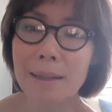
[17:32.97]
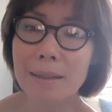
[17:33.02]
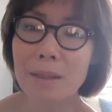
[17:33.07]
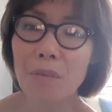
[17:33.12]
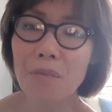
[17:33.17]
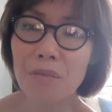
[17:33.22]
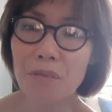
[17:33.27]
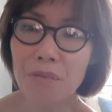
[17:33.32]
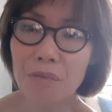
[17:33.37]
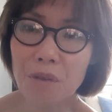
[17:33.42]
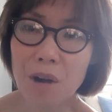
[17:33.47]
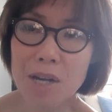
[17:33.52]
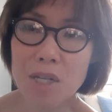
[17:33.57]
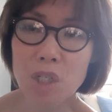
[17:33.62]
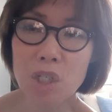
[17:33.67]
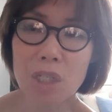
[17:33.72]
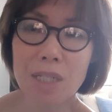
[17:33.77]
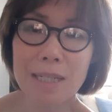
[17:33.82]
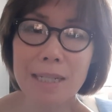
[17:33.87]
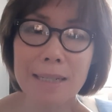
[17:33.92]
the
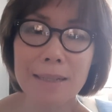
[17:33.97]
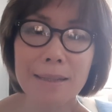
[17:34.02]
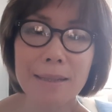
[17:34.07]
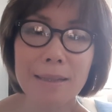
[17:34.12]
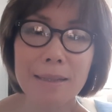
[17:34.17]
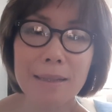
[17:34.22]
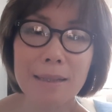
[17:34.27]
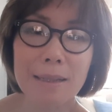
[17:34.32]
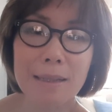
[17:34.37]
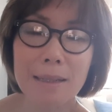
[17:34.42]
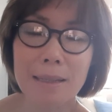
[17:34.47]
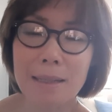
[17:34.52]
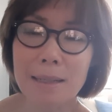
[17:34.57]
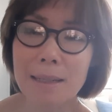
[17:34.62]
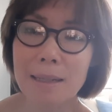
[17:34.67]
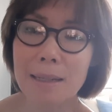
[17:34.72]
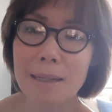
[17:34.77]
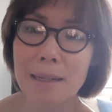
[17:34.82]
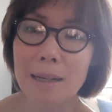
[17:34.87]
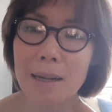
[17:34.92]
freshness
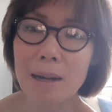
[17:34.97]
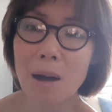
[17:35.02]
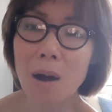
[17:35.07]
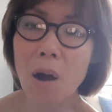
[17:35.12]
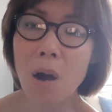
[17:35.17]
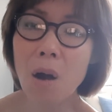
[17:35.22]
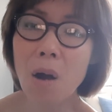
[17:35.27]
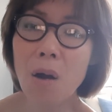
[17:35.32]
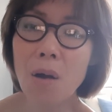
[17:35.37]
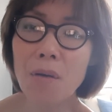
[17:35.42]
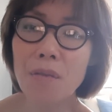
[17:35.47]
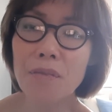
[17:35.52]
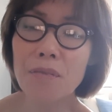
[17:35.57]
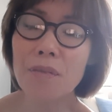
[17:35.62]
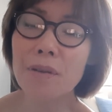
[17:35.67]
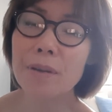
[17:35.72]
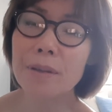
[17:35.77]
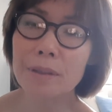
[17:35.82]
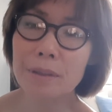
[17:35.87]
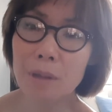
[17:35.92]

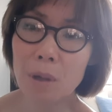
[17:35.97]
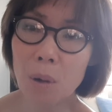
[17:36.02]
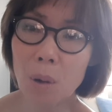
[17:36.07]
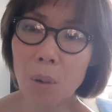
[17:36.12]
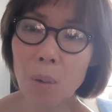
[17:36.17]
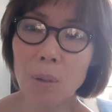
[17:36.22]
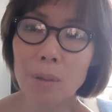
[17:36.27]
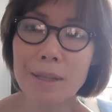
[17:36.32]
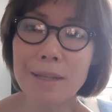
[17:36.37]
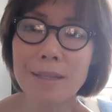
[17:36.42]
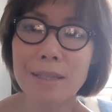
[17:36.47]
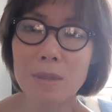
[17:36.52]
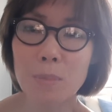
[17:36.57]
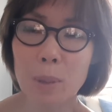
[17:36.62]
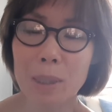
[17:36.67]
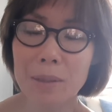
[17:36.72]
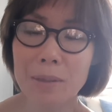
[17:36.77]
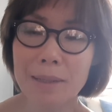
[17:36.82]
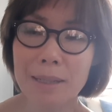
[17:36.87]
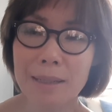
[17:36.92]
of the Holy
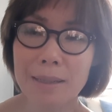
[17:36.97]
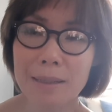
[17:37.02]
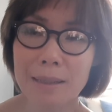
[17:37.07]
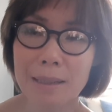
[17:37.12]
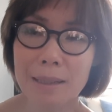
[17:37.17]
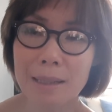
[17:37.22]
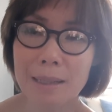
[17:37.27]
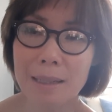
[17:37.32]
Spirit,